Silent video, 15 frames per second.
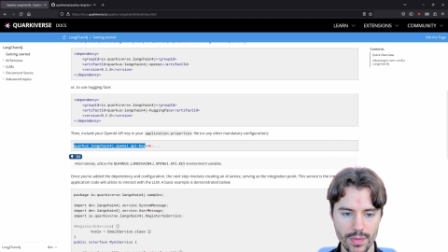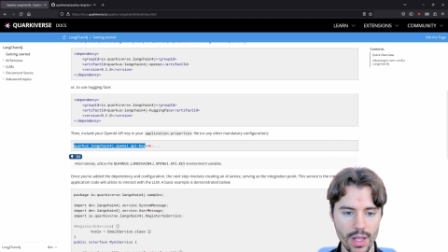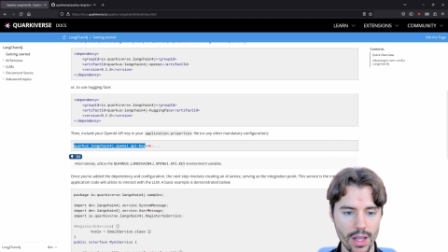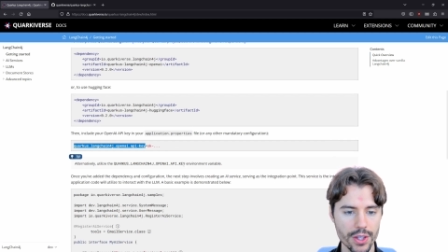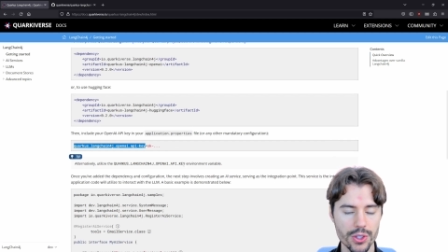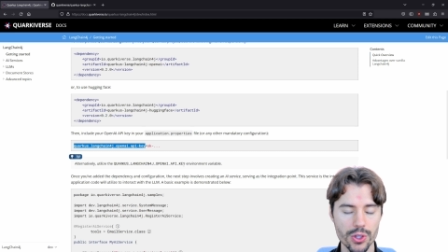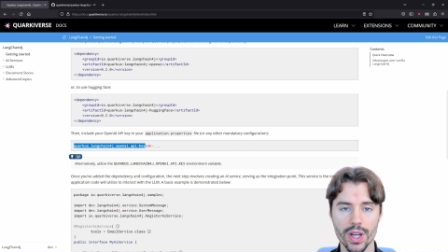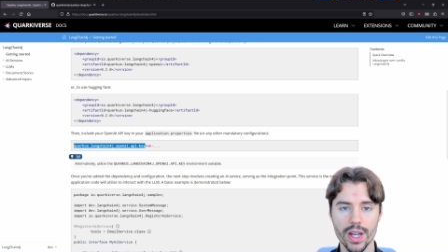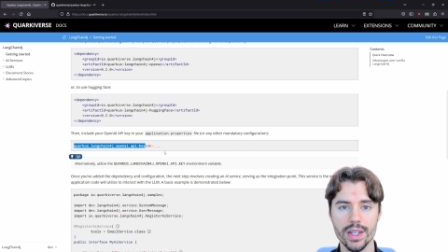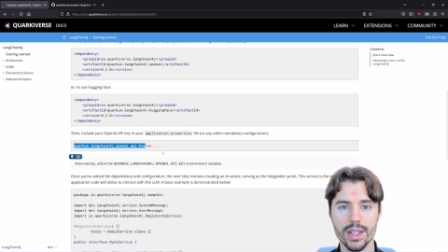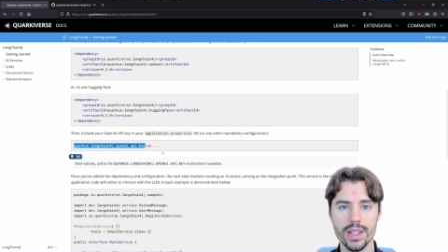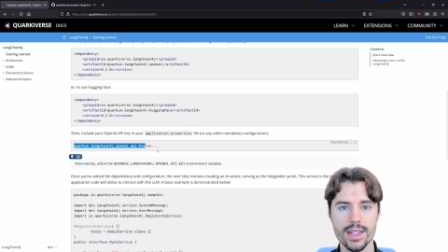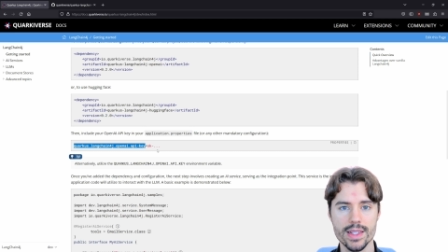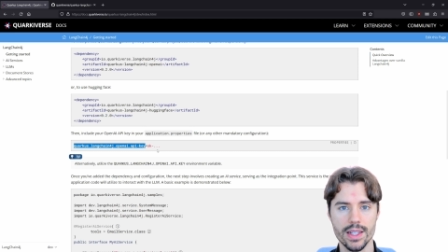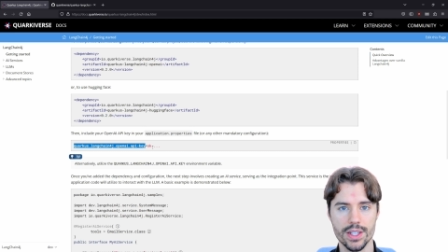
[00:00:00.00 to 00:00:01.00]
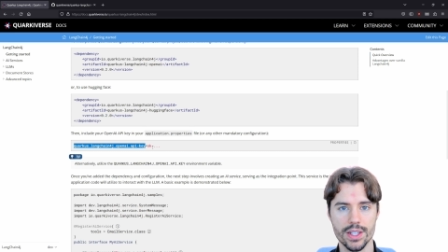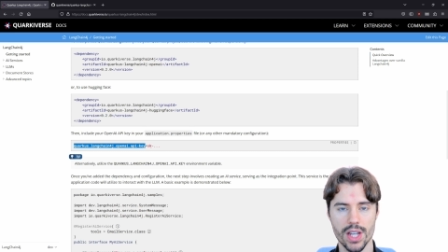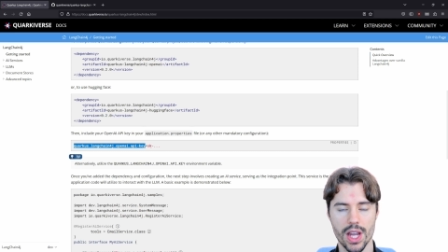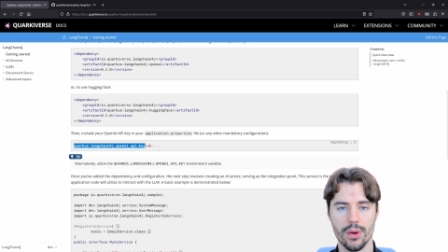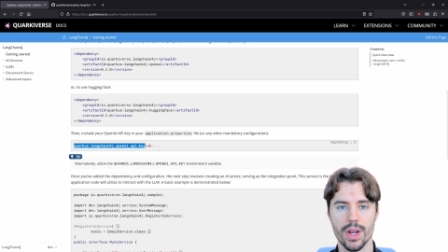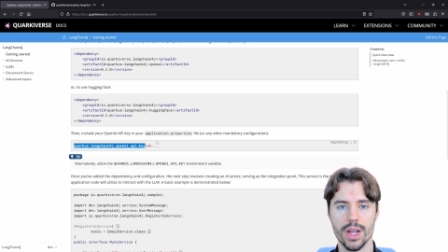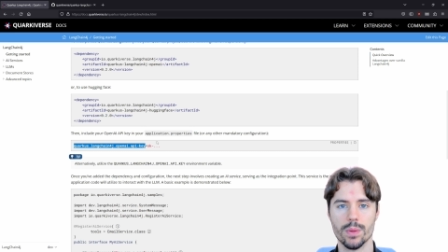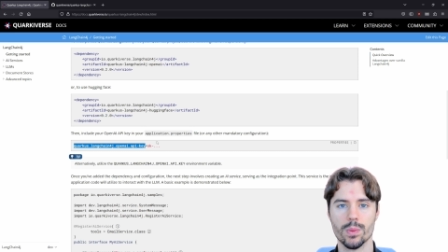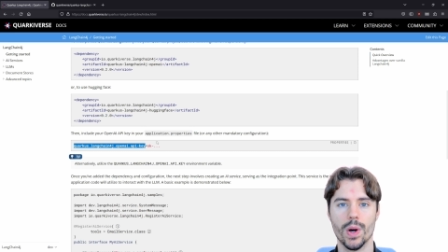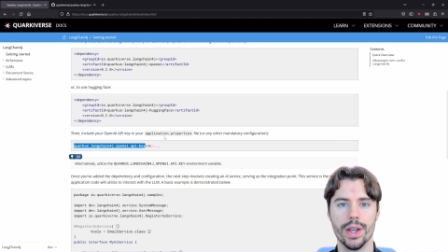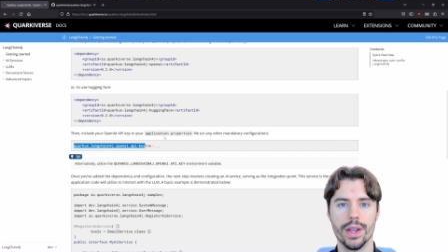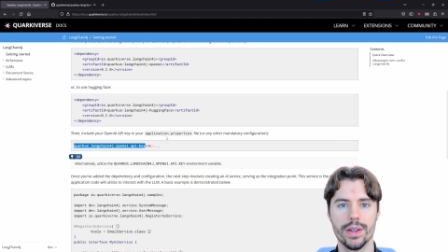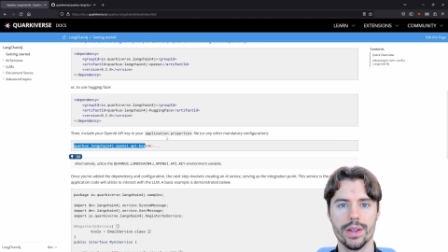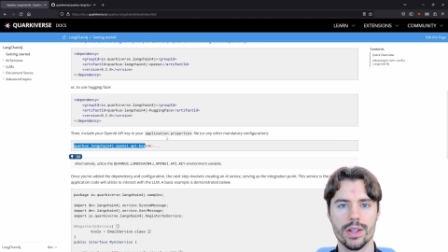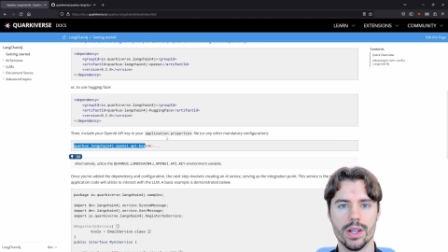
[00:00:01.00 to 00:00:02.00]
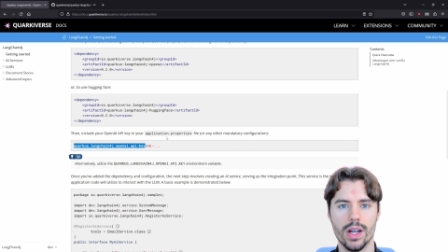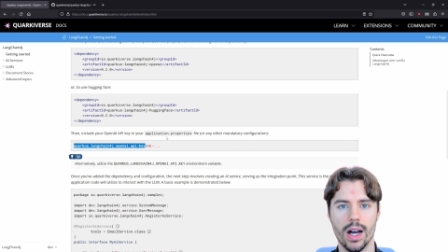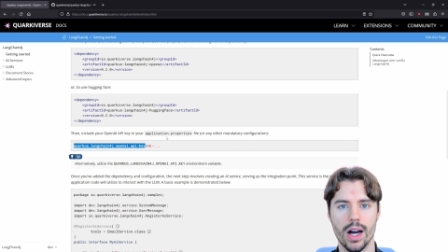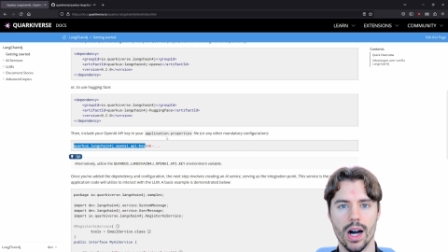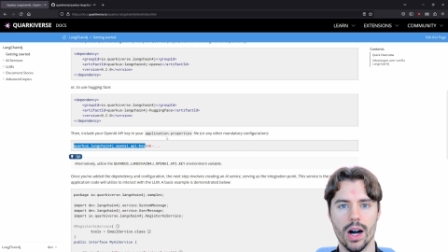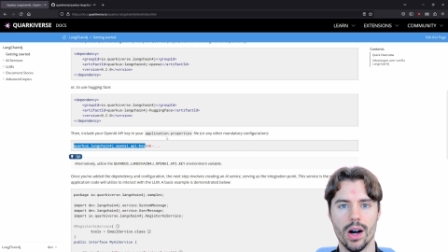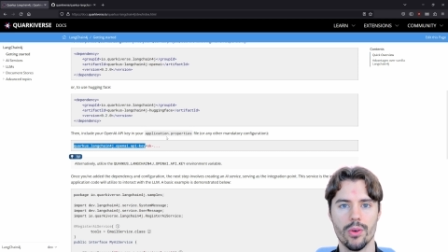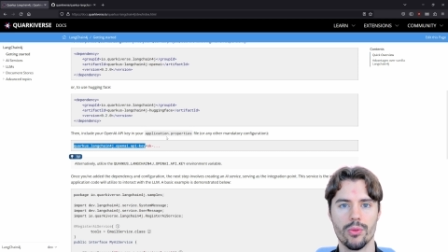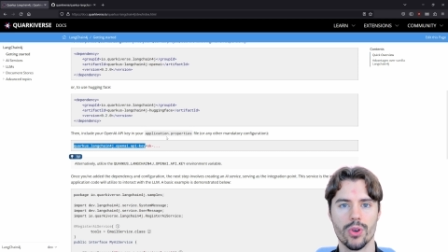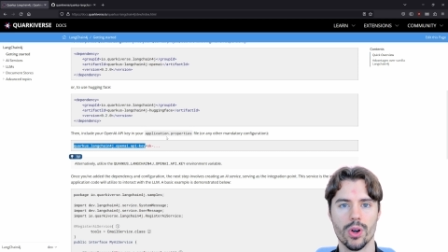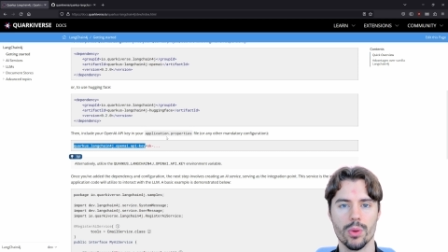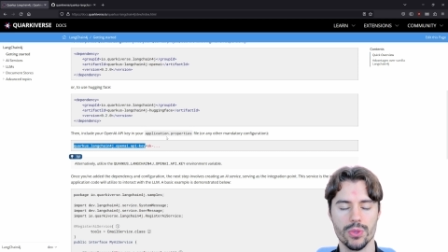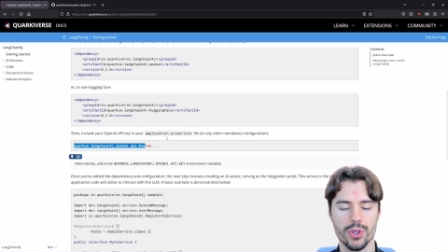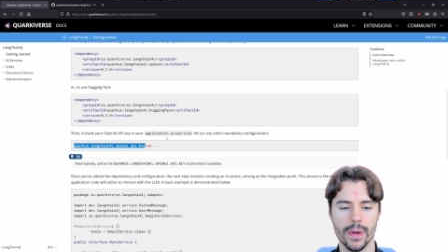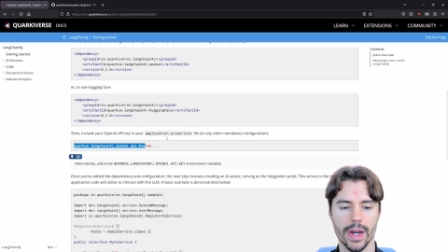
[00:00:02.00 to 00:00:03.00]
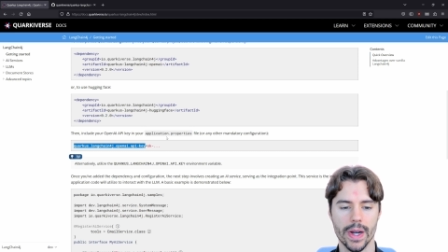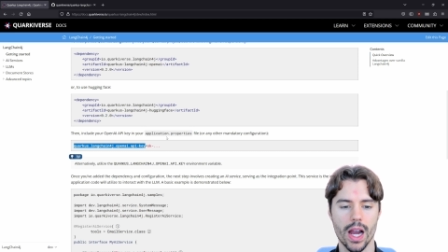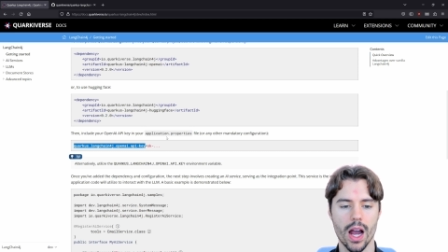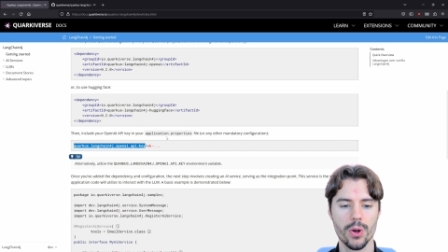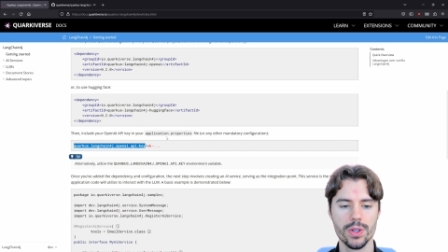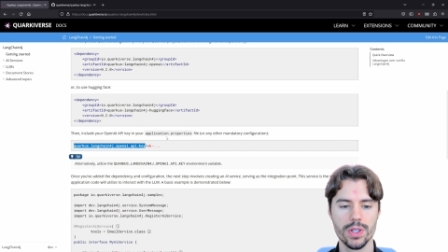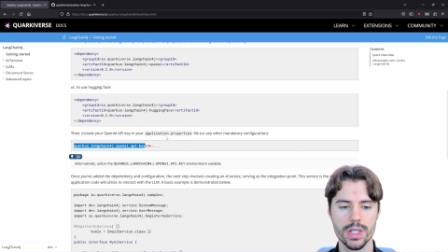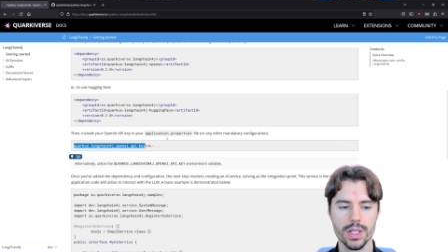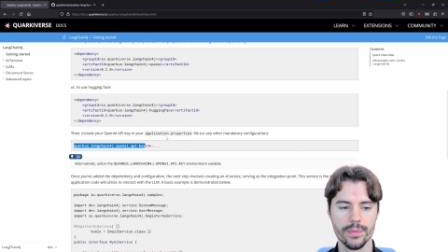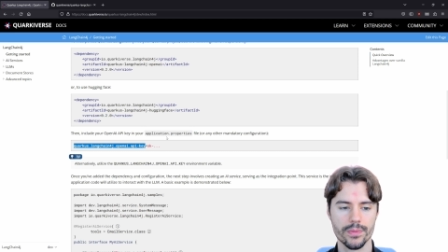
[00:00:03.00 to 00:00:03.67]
You can easily generate one uh, from your account.